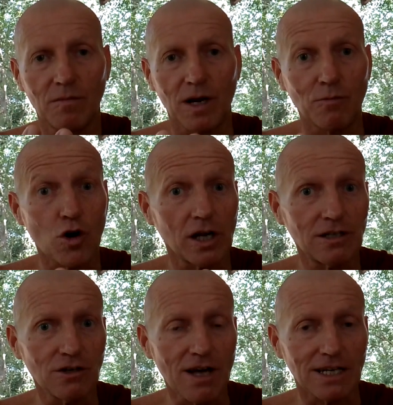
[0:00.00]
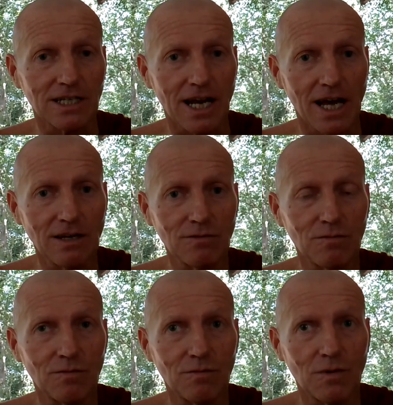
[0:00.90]
But I'm not going to do that today.
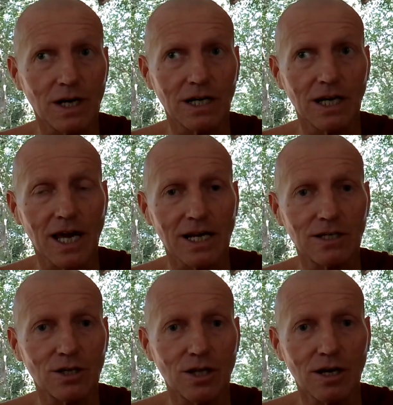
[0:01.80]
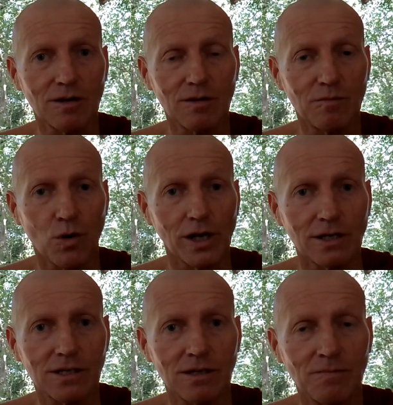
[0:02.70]
We're going to get to the
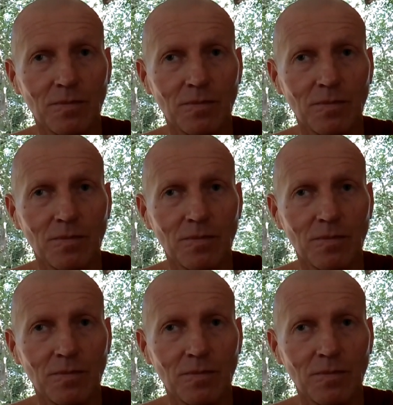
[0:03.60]
point.